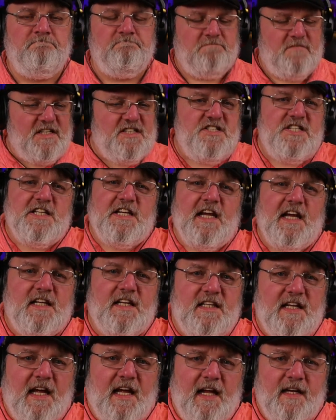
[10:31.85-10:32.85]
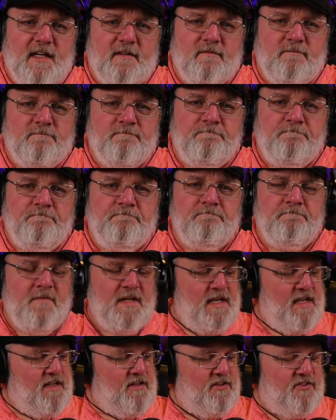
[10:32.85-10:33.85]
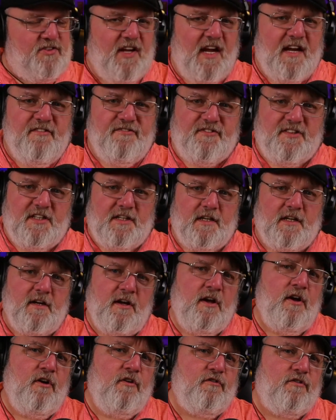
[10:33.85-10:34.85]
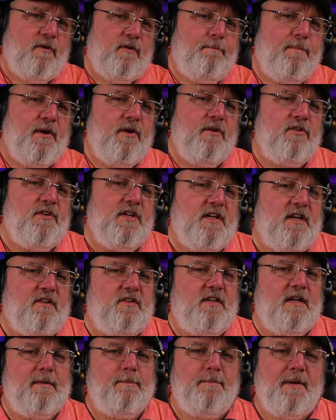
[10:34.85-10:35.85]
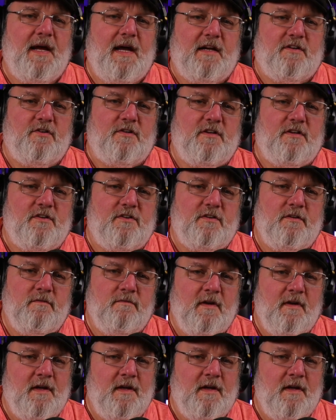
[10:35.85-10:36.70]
Did you get that? Safety for both nicotine patches